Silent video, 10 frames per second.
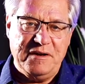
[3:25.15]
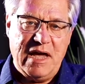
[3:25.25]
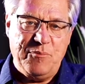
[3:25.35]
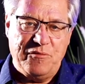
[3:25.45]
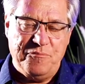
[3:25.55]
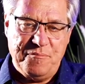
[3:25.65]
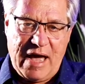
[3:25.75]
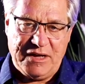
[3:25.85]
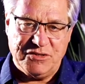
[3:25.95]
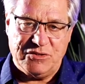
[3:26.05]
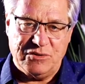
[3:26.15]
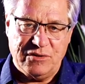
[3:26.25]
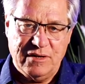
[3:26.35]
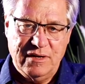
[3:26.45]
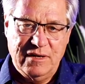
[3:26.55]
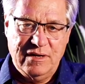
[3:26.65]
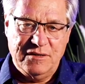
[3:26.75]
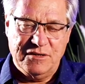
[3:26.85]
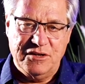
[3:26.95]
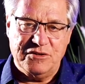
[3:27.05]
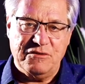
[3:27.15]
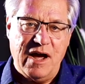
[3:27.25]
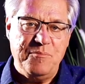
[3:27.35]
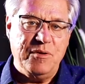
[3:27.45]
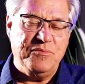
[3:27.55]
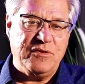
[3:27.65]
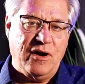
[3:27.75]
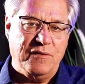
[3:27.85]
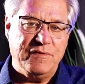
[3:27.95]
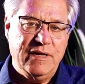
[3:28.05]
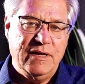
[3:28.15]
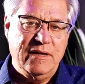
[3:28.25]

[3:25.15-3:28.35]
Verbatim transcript: name of master to describe himself